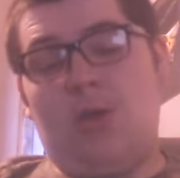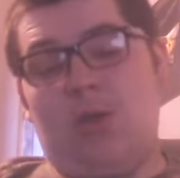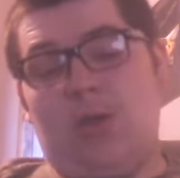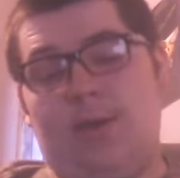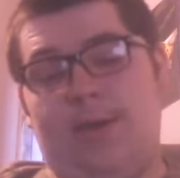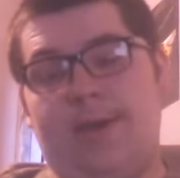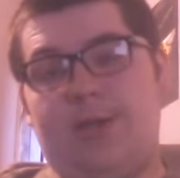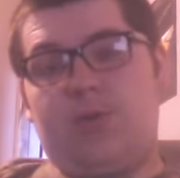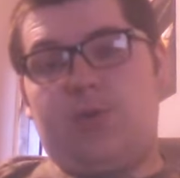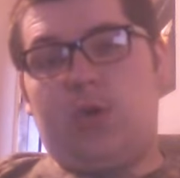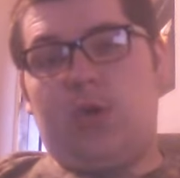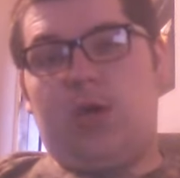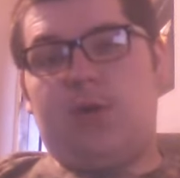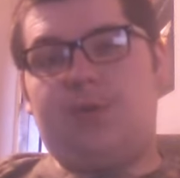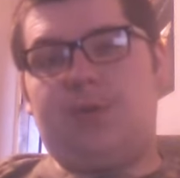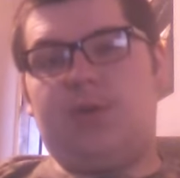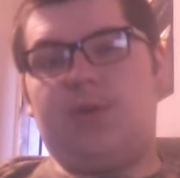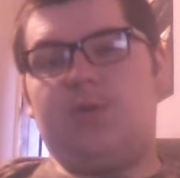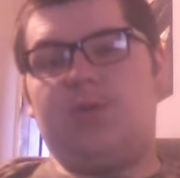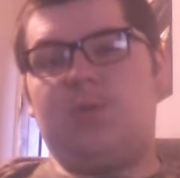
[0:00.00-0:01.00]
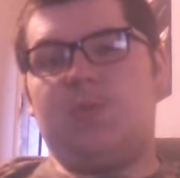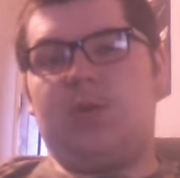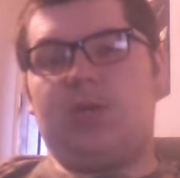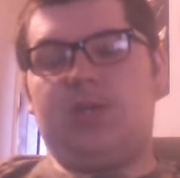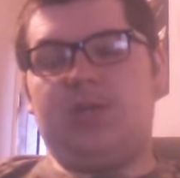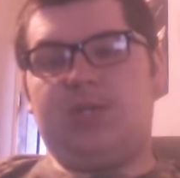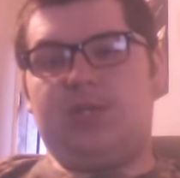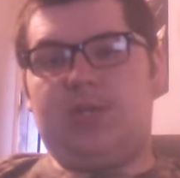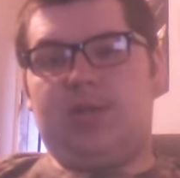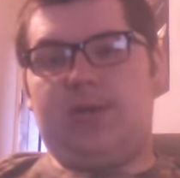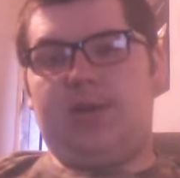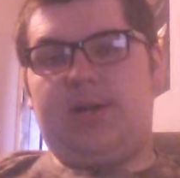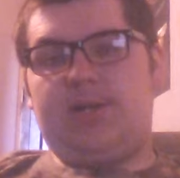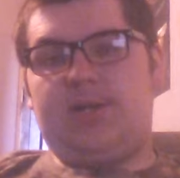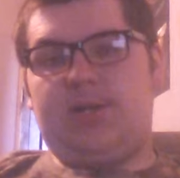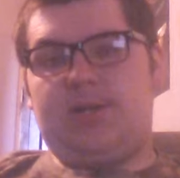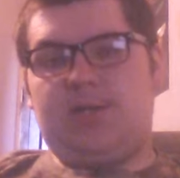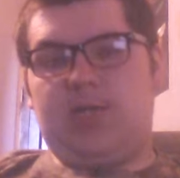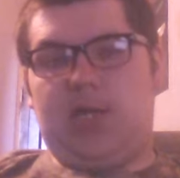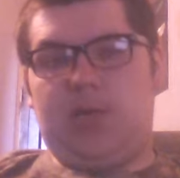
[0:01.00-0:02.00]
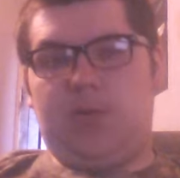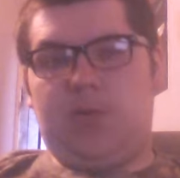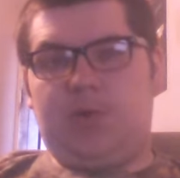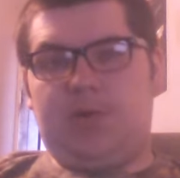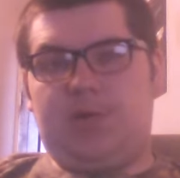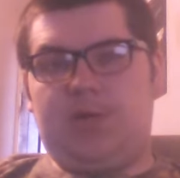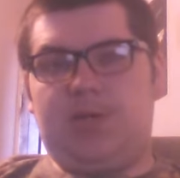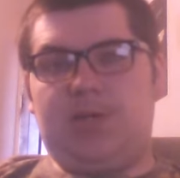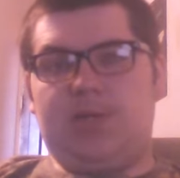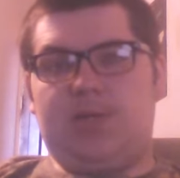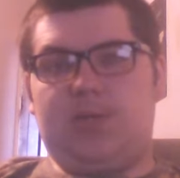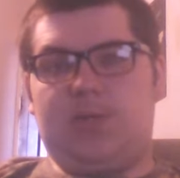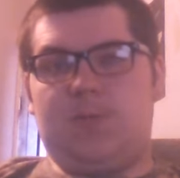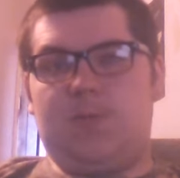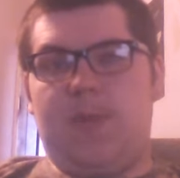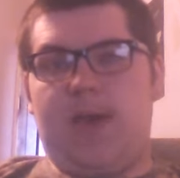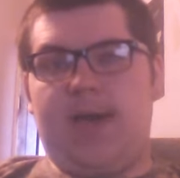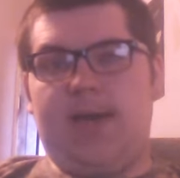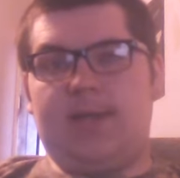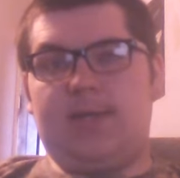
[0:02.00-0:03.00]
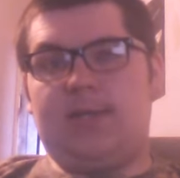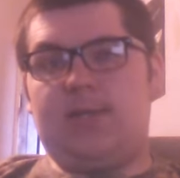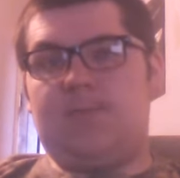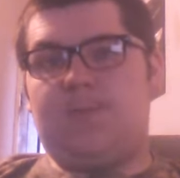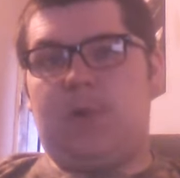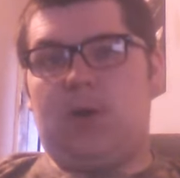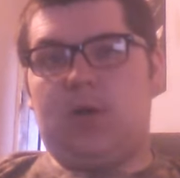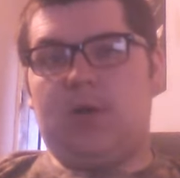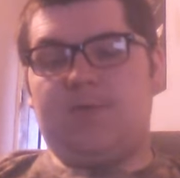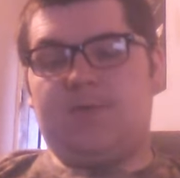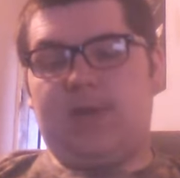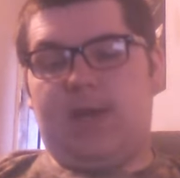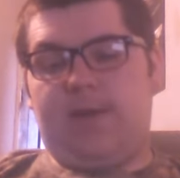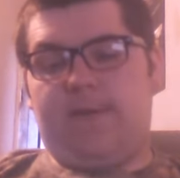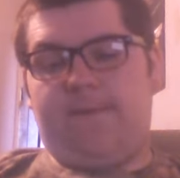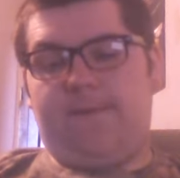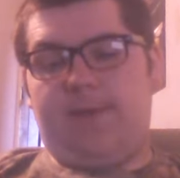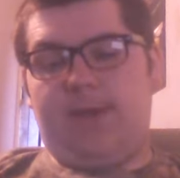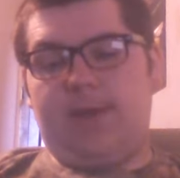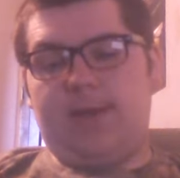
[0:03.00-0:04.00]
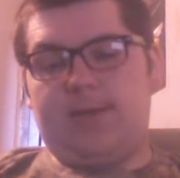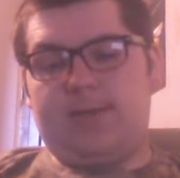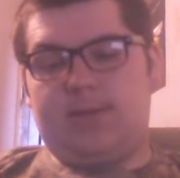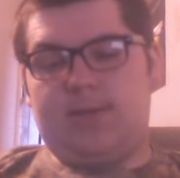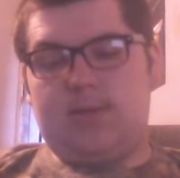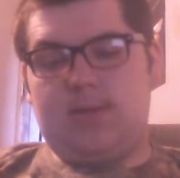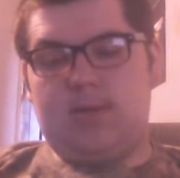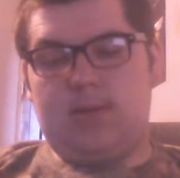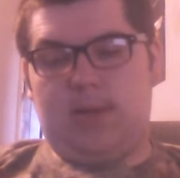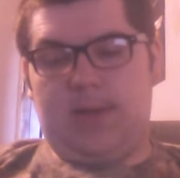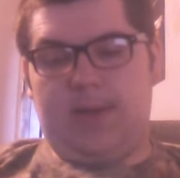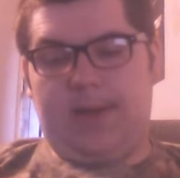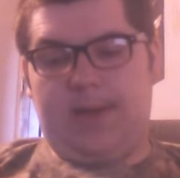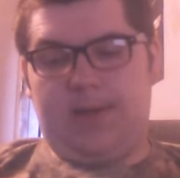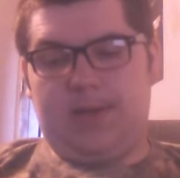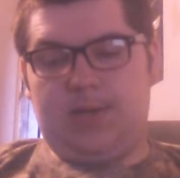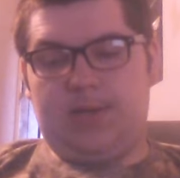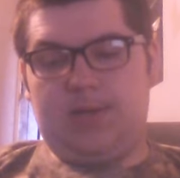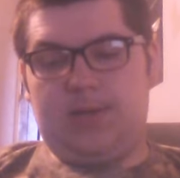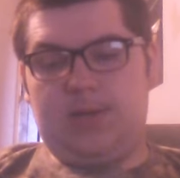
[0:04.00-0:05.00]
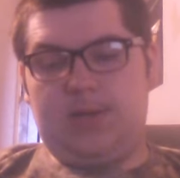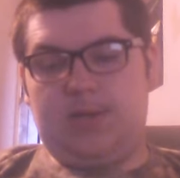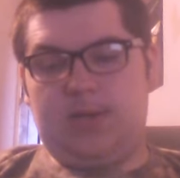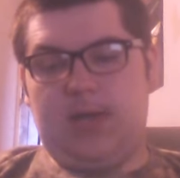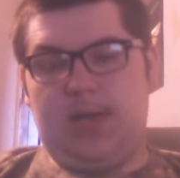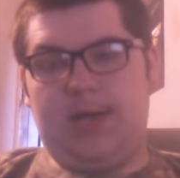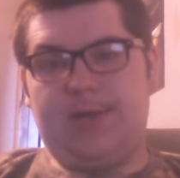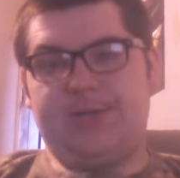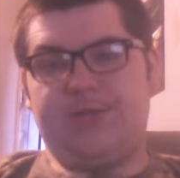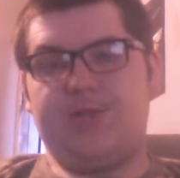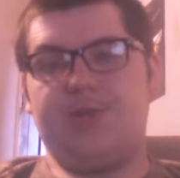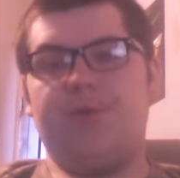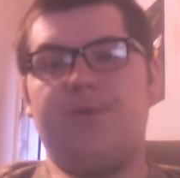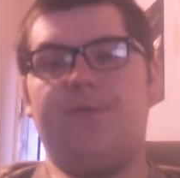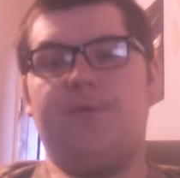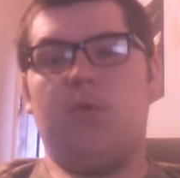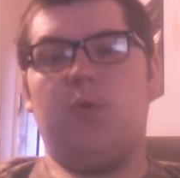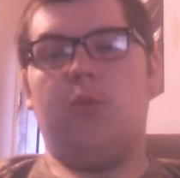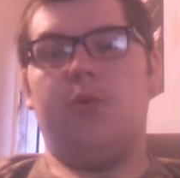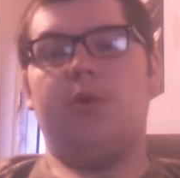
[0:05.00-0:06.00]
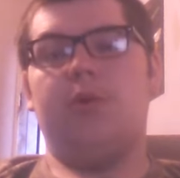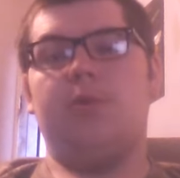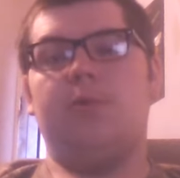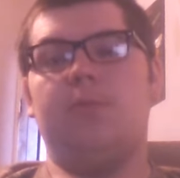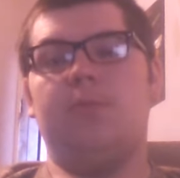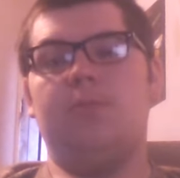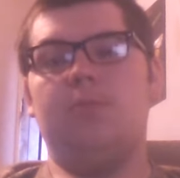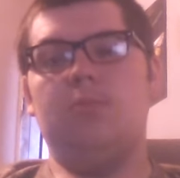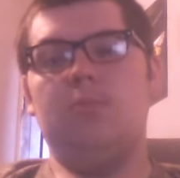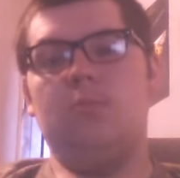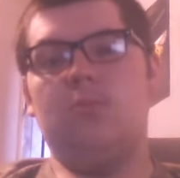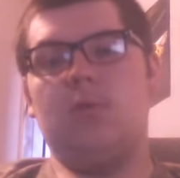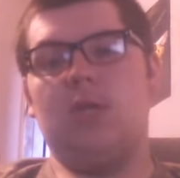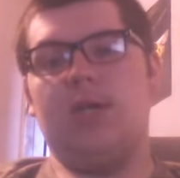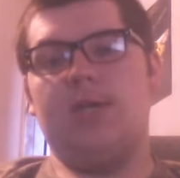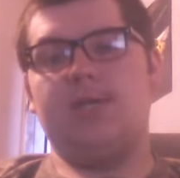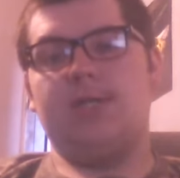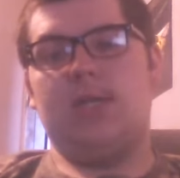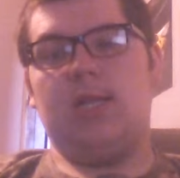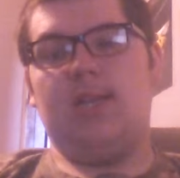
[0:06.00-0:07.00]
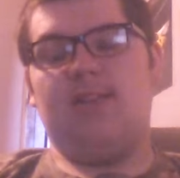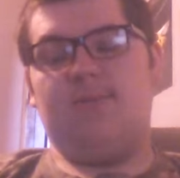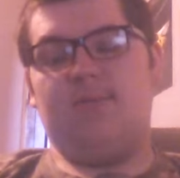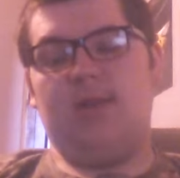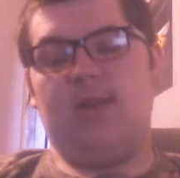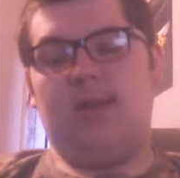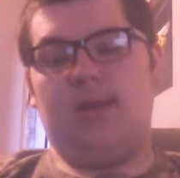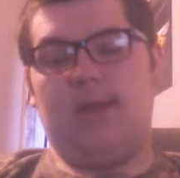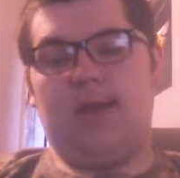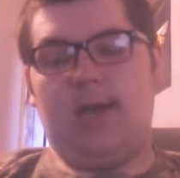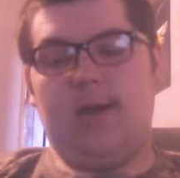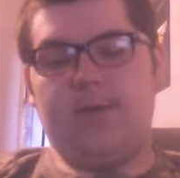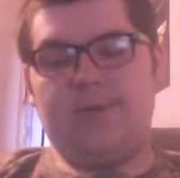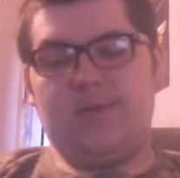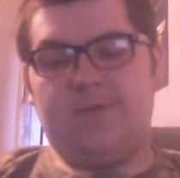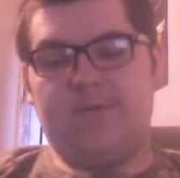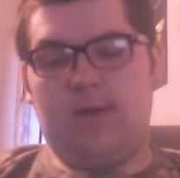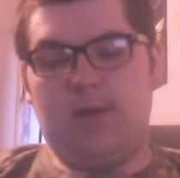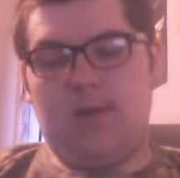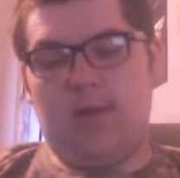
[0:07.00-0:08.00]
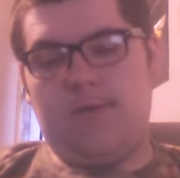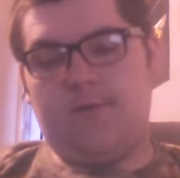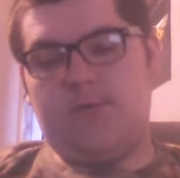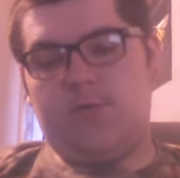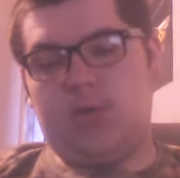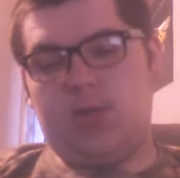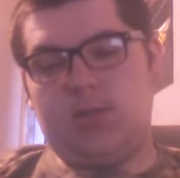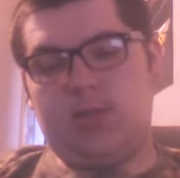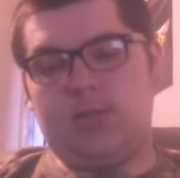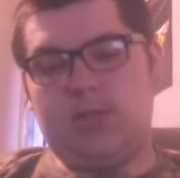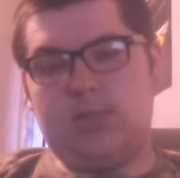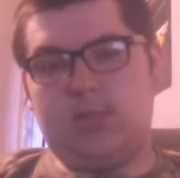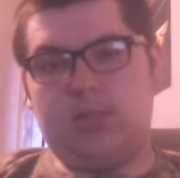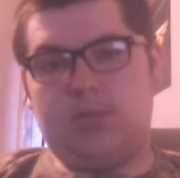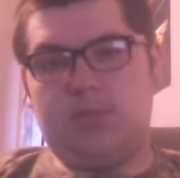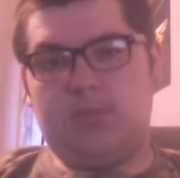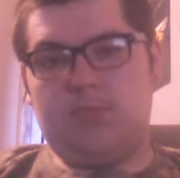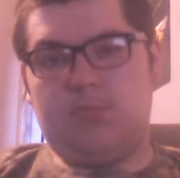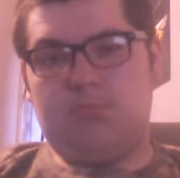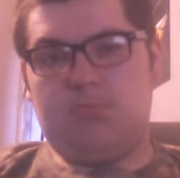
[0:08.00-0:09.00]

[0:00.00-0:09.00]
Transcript: As we all know, smoking cigarettes has come with its bad part of side effects, like cancer, for one. It has claimed many lives of our loved ones,